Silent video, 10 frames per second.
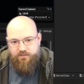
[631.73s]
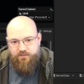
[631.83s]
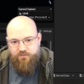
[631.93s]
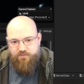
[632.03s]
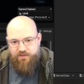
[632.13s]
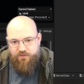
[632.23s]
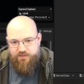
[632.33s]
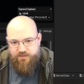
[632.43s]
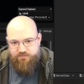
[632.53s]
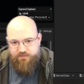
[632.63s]
Although they're not
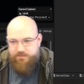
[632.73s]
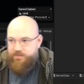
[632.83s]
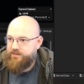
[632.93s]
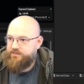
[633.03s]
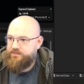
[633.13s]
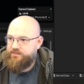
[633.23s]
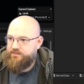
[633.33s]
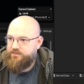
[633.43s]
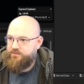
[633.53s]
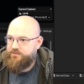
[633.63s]
just screen space, is it
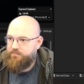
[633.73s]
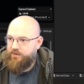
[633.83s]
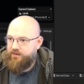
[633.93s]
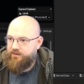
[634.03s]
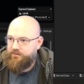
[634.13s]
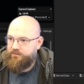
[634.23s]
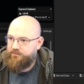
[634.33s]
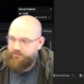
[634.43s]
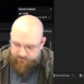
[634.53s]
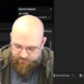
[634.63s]
still using planar?
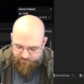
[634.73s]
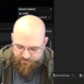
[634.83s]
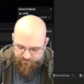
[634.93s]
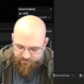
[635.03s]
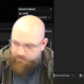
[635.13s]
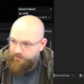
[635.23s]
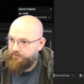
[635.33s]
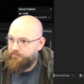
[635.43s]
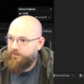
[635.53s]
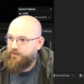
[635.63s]
I believe I've got
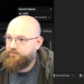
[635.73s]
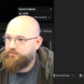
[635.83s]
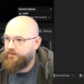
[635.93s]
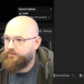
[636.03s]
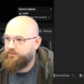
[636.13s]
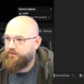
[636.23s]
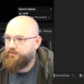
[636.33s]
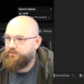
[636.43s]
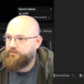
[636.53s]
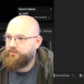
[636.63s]
a planar reflection
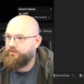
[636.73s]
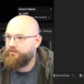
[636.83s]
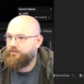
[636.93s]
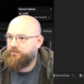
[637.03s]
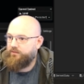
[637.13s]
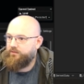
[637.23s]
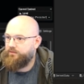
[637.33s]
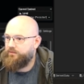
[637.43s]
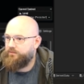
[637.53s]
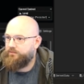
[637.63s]
change.
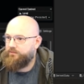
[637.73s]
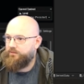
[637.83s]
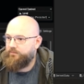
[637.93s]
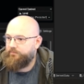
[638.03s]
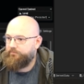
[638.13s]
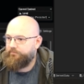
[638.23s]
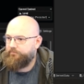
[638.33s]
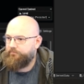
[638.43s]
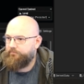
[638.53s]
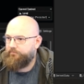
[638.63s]
No.
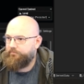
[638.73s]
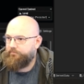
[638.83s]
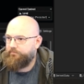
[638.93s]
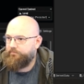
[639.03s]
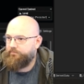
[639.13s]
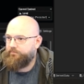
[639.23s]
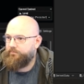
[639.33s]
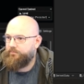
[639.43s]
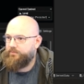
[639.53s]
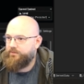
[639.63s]

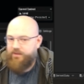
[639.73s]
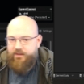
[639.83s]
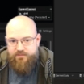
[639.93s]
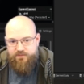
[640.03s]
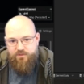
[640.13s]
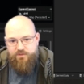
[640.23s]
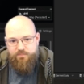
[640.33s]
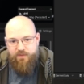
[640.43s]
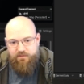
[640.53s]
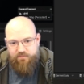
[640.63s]
Okay, so not using
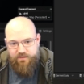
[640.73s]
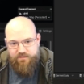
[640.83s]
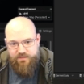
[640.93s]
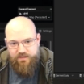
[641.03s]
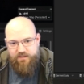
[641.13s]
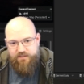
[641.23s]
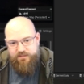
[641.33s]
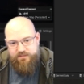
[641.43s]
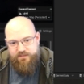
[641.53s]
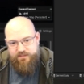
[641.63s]
planar reflections. This
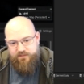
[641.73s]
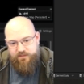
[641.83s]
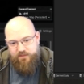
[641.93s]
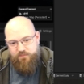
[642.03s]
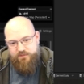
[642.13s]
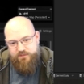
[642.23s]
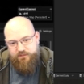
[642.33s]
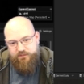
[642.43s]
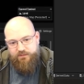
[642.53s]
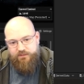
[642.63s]
is the single layer water
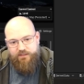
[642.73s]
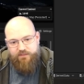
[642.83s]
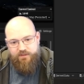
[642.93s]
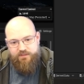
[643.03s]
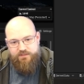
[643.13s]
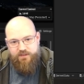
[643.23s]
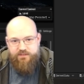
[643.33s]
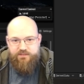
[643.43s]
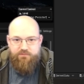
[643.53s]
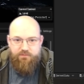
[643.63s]
giving us
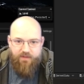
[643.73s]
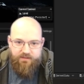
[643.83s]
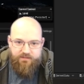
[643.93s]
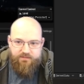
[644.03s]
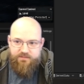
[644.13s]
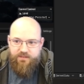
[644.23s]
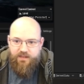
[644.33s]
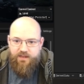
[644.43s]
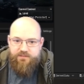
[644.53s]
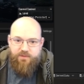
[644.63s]
nice reflections
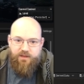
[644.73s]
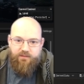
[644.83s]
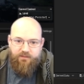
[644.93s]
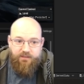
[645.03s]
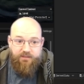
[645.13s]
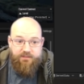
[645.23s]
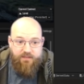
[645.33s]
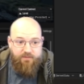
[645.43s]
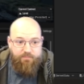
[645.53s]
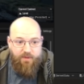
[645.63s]
there as well.
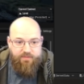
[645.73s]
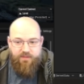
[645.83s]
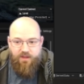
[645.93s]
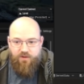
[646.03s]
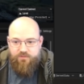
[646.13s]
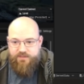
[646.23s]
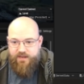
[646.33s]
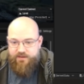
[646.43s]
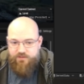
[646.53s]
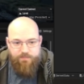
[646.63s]
So both the old
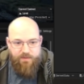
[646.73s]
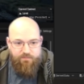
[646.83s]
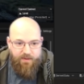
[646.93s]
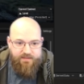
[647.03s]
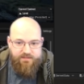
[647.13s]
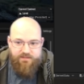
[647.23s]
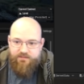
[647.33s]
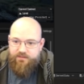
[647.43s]
statues have been replaced,